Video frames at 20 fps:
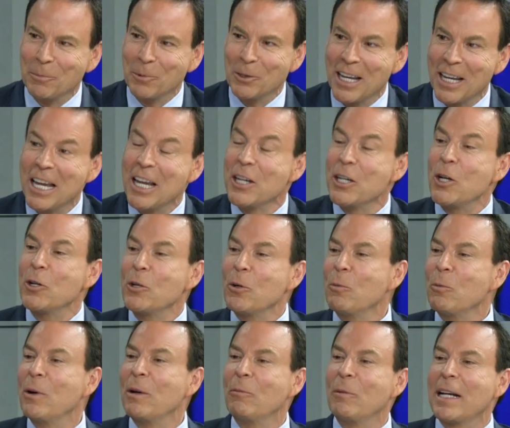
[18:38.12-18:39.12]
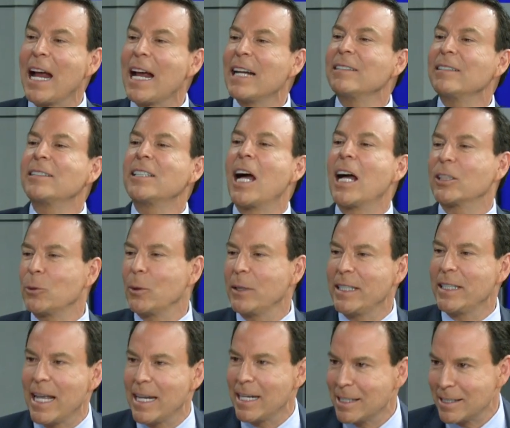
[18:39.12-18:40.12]
a person. You know, when I talk to a
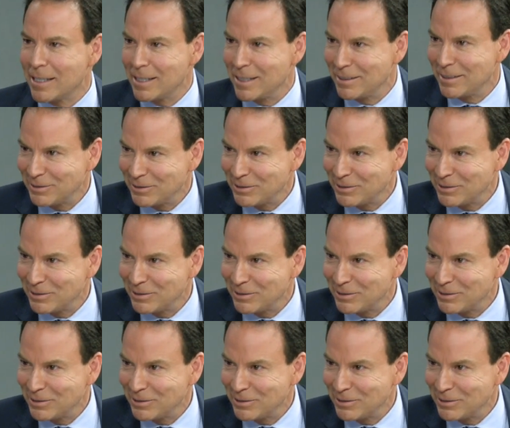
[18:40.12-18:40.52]
dentist